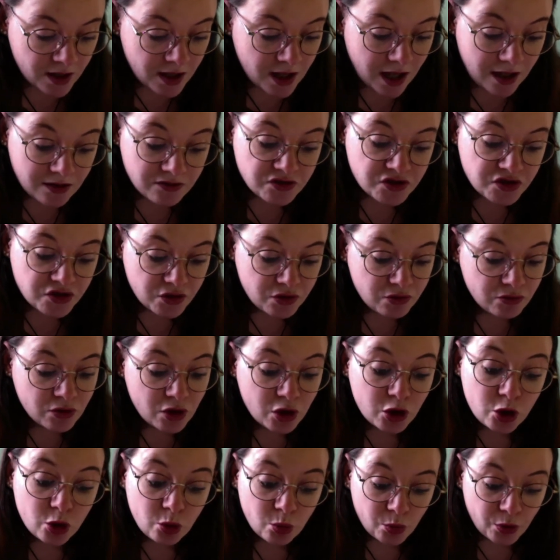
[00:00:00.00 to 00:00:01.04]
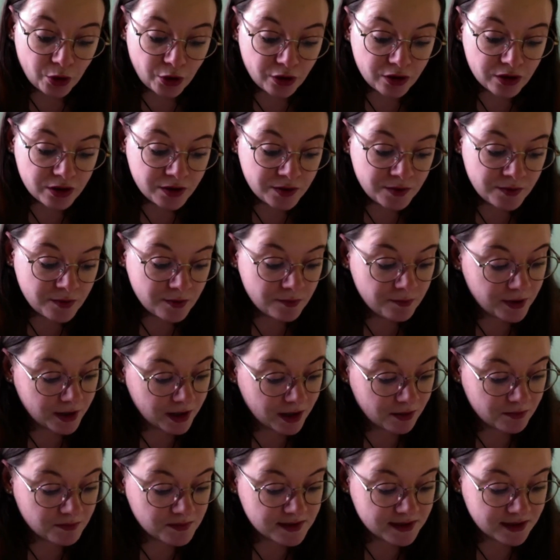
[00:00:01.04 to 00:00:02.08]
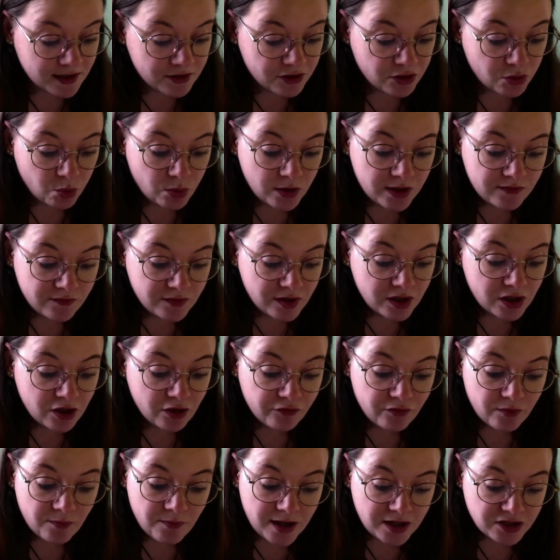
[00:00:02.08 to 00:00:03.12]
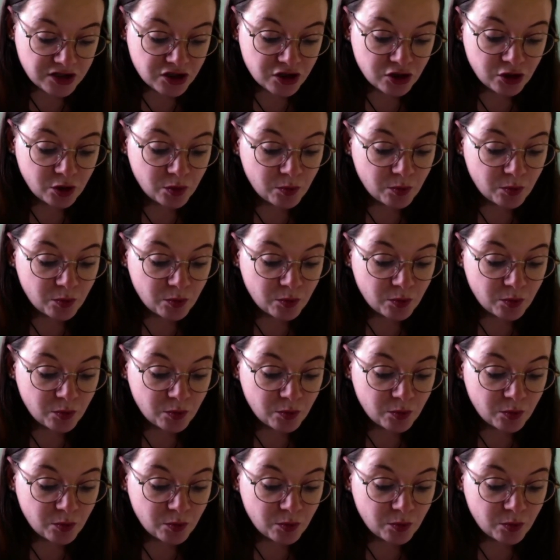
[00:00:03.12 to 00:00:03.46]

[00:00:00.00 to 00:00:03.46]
and soon your work becomes like the weaving of a magical,